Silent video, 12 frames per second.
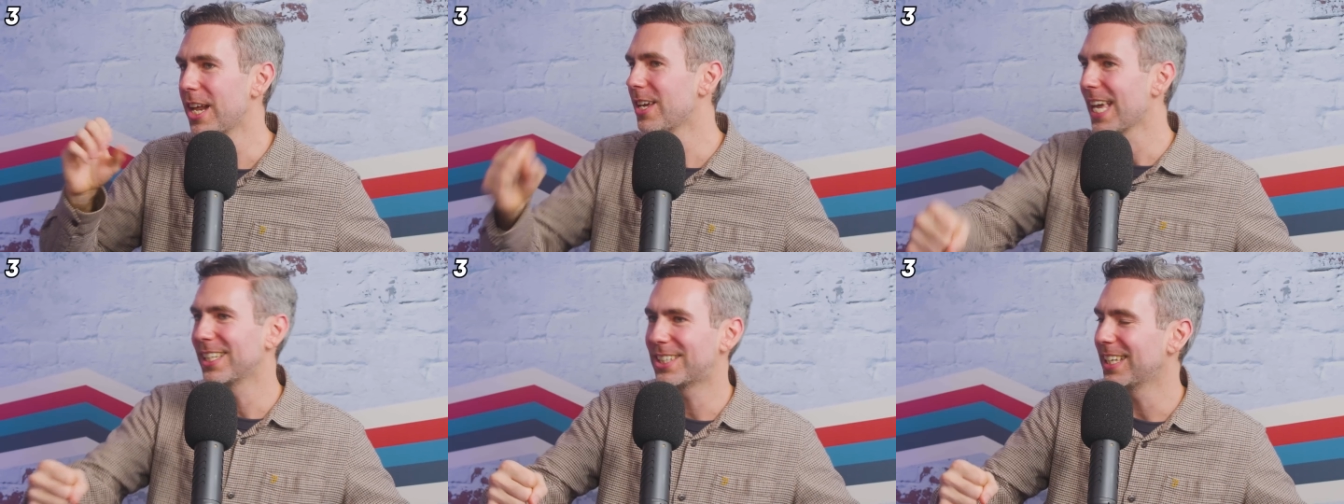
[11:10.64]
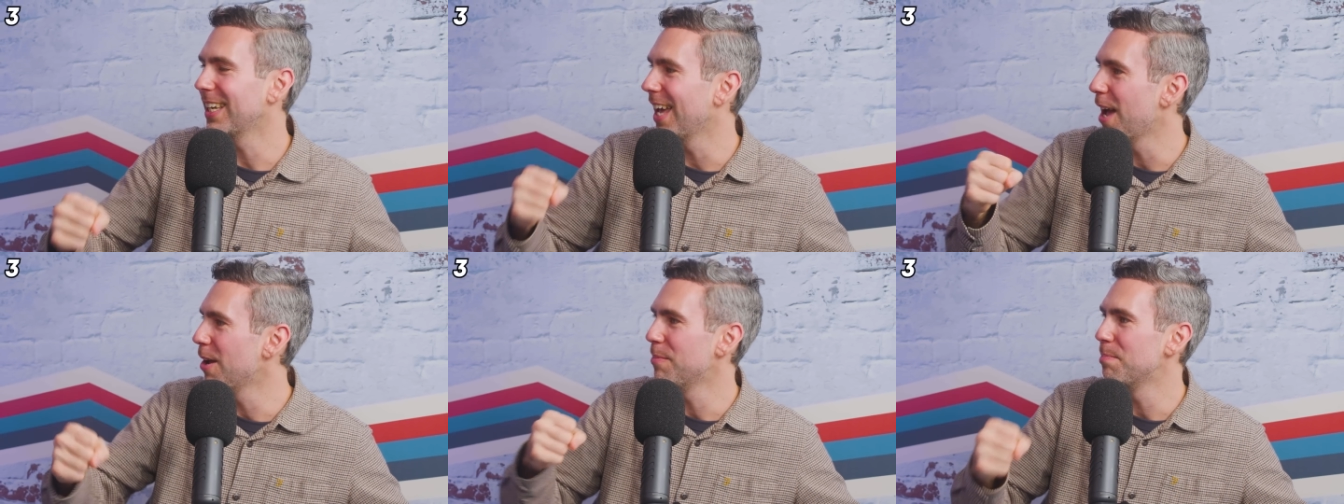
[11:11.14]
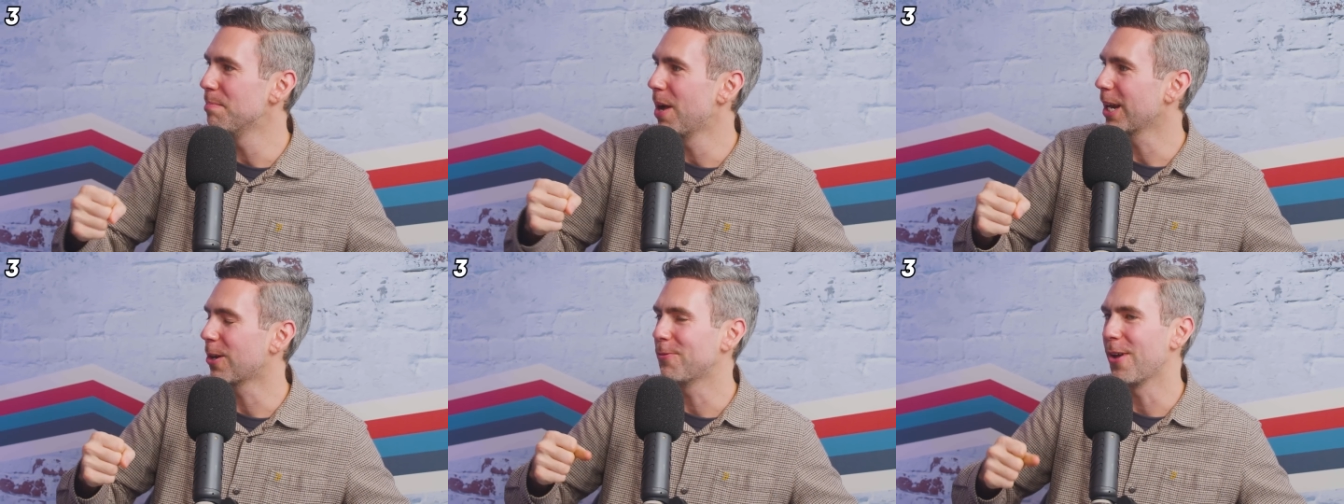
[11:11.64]
know, gets a, a
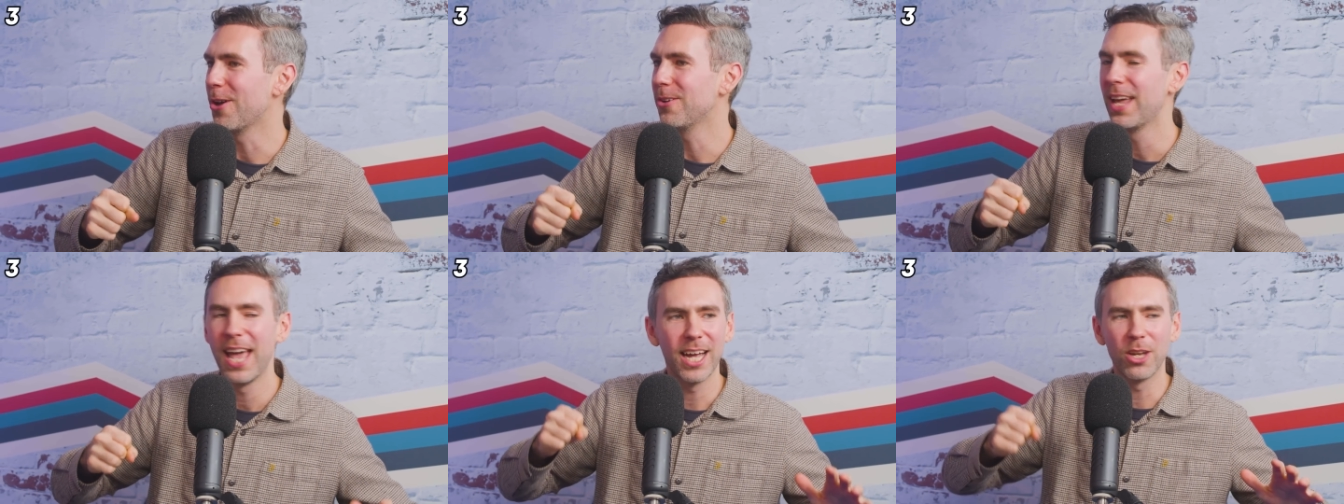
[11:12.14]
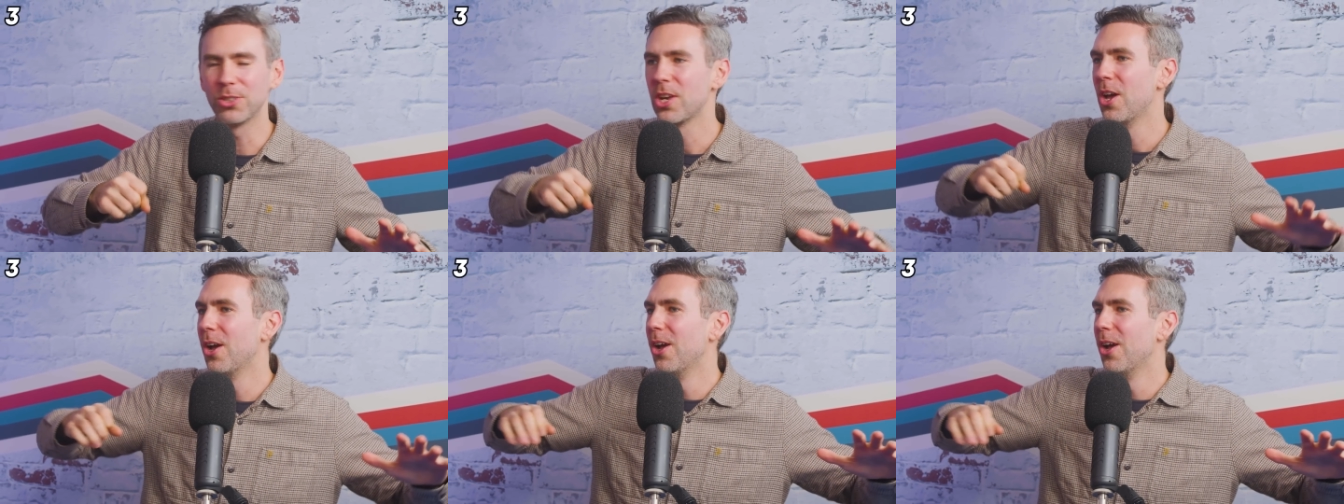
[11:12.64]
microphone and goes,